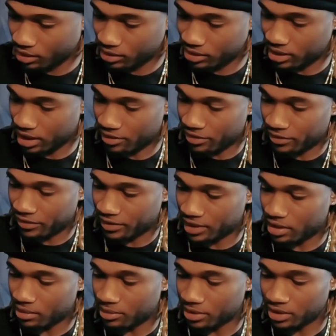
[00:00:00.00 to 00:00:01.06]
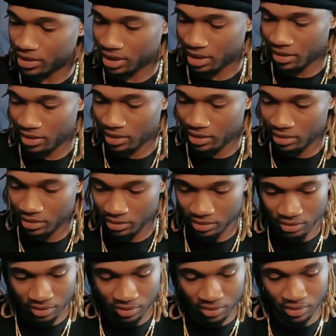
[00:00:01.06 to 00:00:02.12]
7 feet of
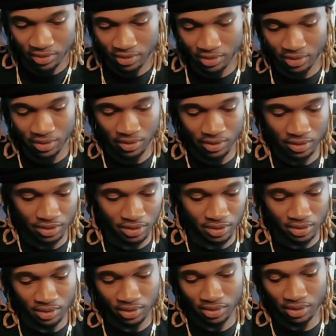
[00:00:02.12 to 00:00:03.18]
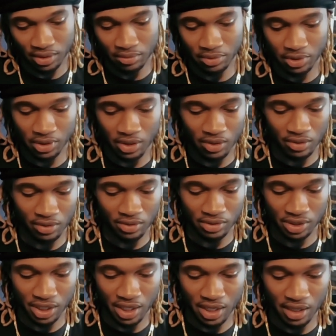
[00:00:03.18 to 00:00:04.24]
material, something along those
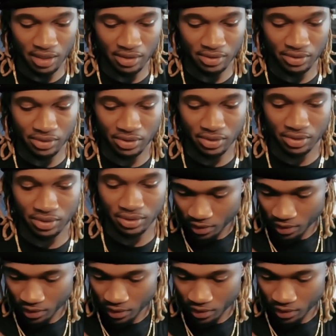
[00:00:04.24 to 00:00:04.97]
lines.